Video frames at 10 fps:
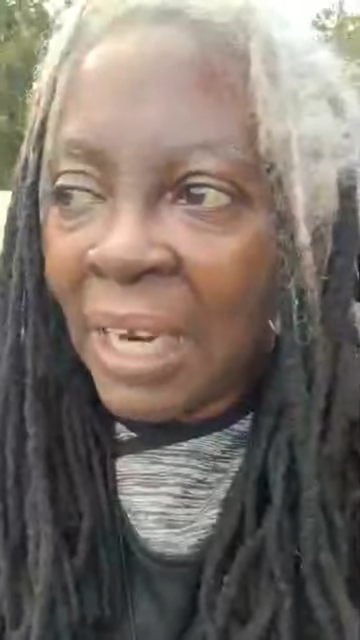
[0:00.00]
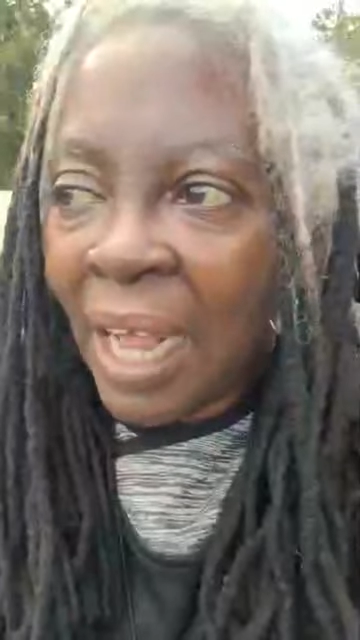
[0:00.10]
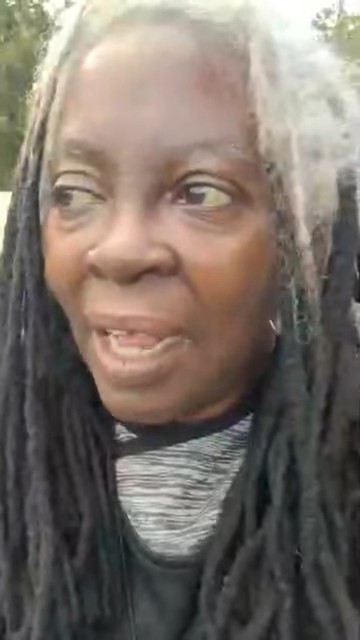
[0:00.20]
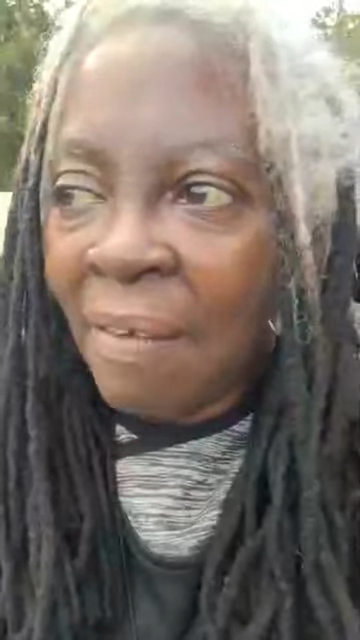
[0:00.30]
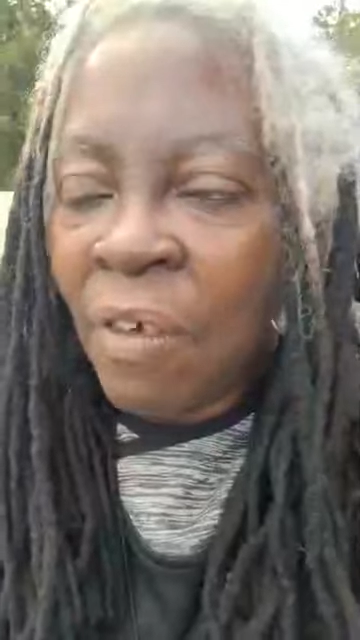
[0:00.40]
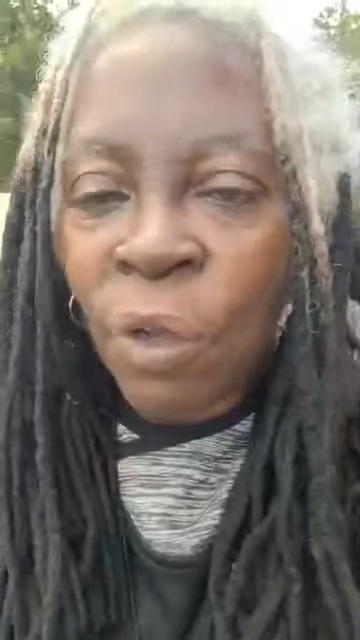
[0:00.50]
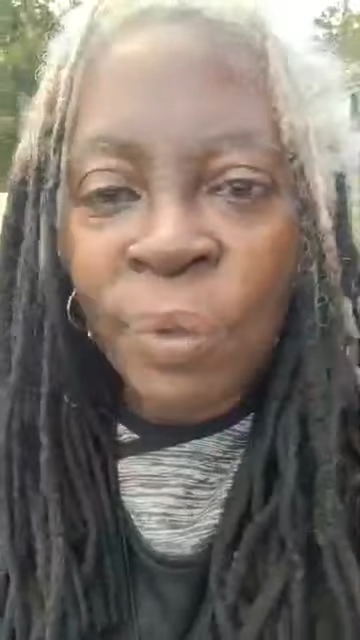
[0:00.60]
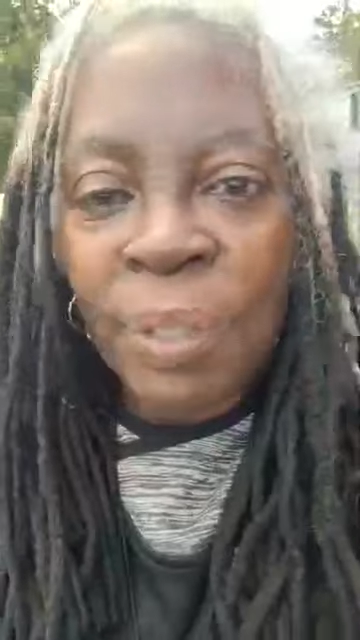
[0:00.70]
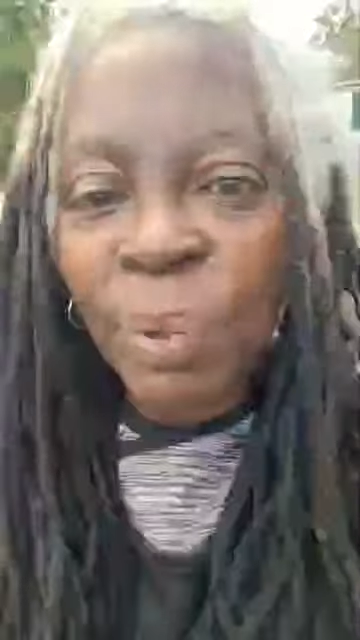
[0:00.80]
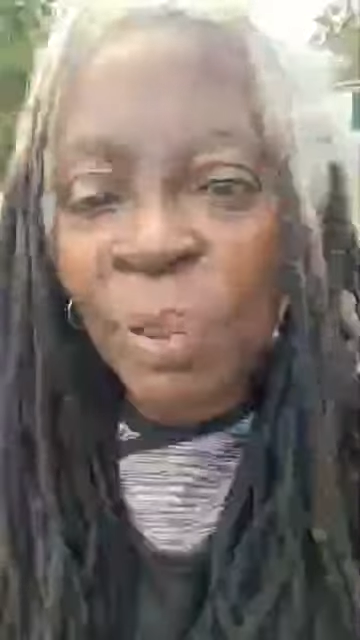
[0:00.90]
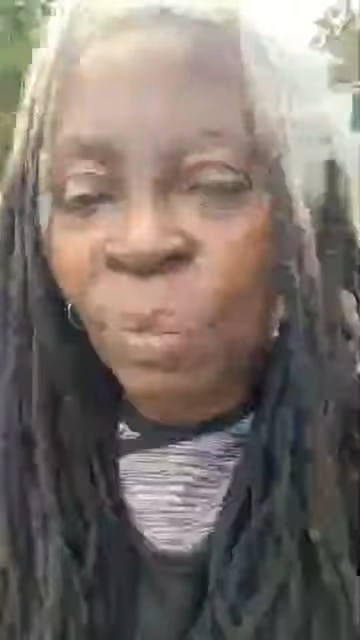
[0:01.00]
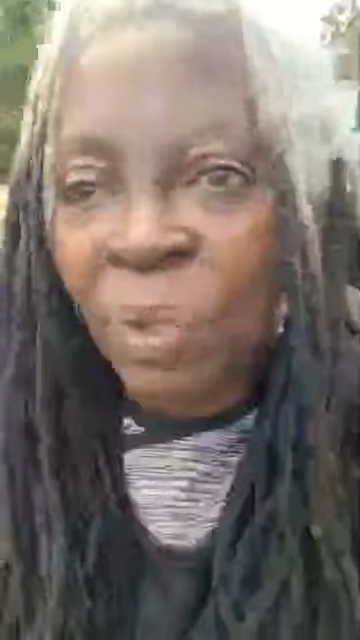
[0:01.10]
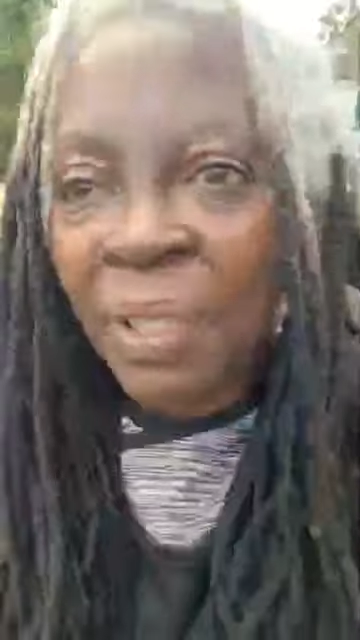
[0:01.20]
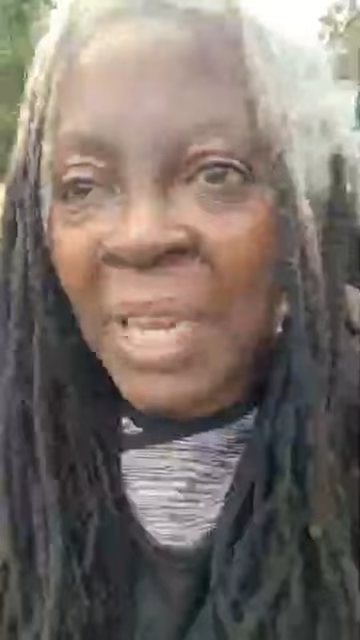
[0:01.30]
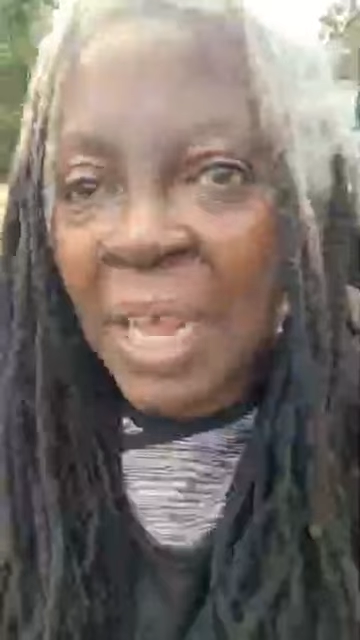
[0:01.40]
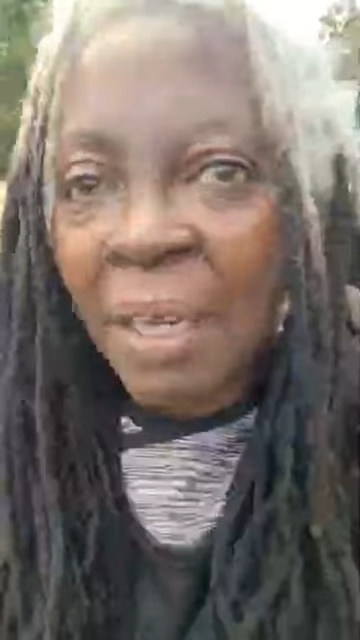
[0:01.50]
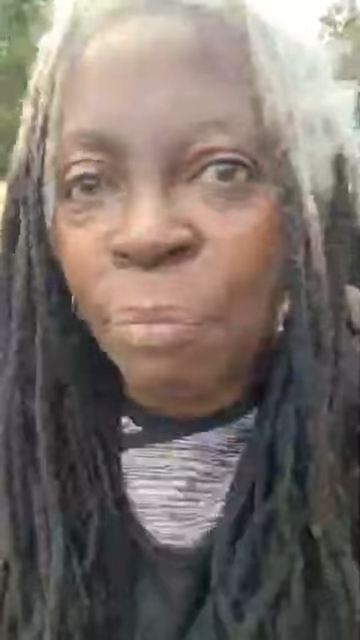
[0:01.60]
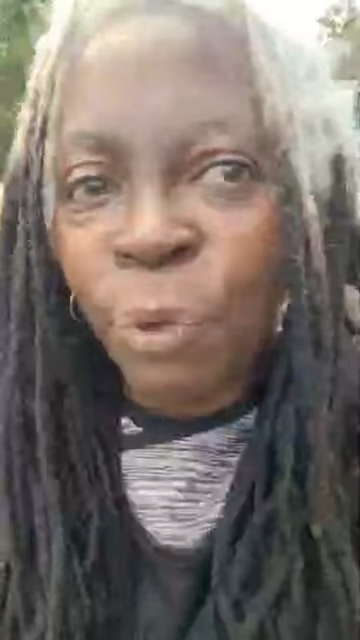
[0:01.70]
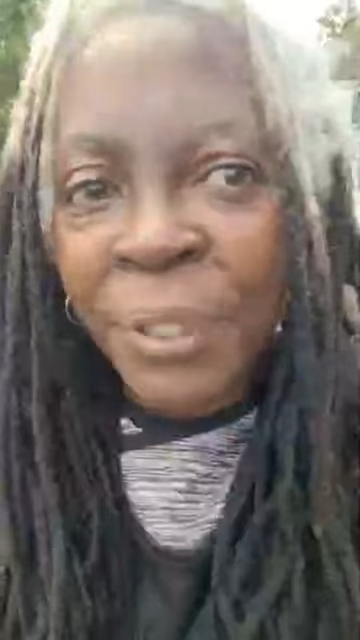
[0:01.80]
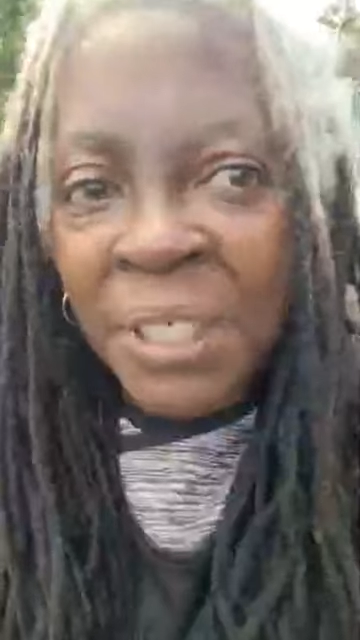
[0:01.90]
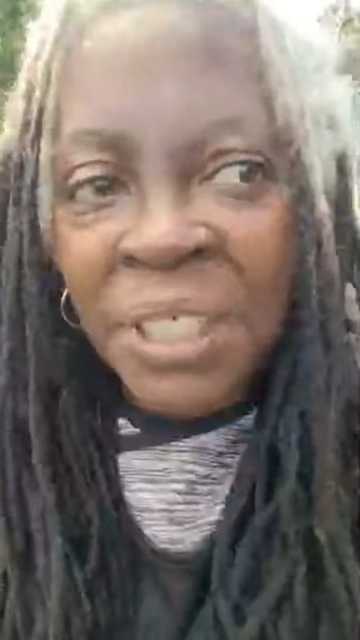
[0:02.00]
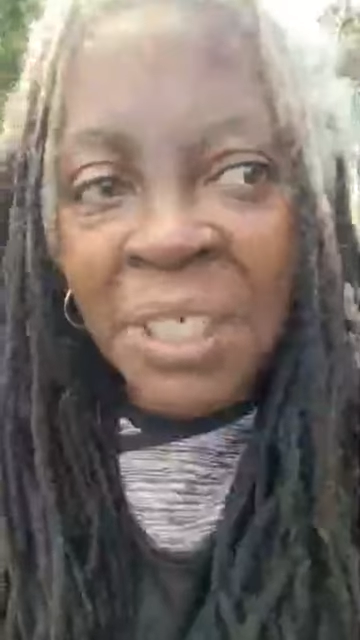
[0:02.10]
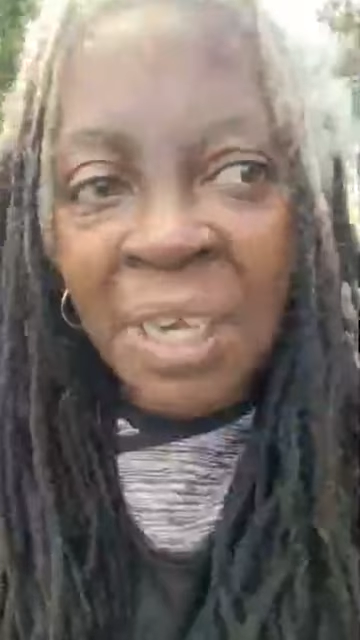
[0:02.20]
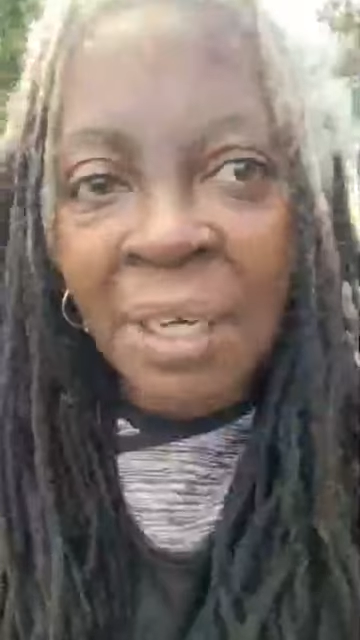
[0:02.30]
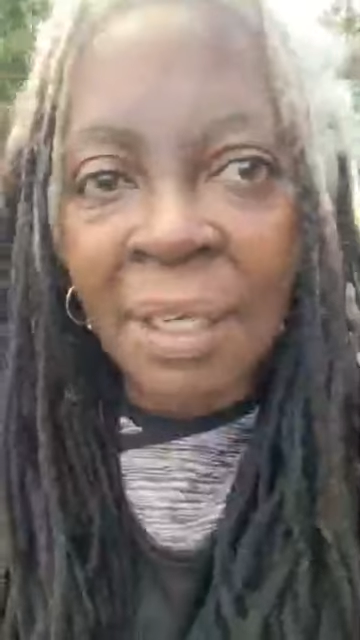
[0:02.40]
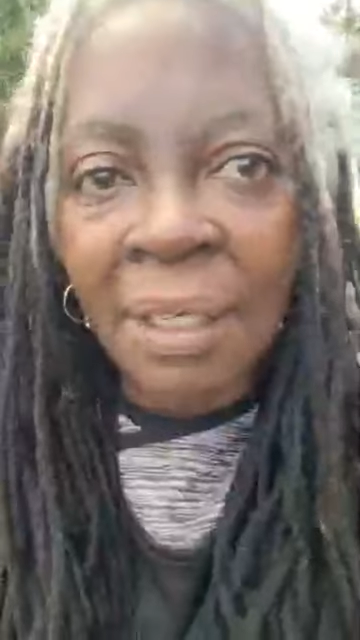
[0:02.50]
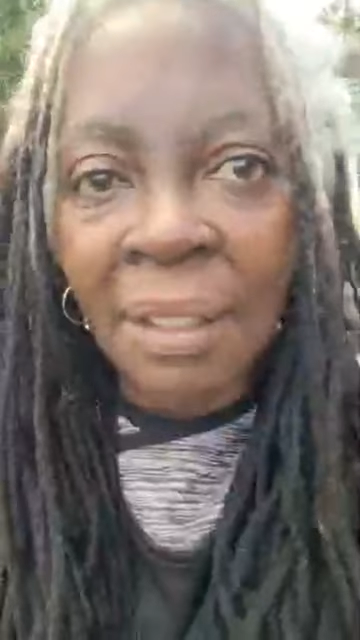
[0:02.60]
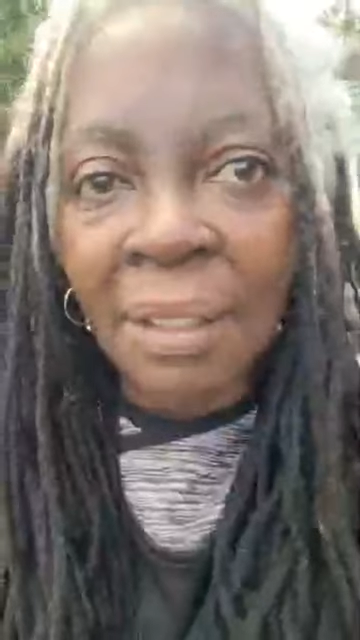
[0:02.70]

I've always been the one that appreciated it,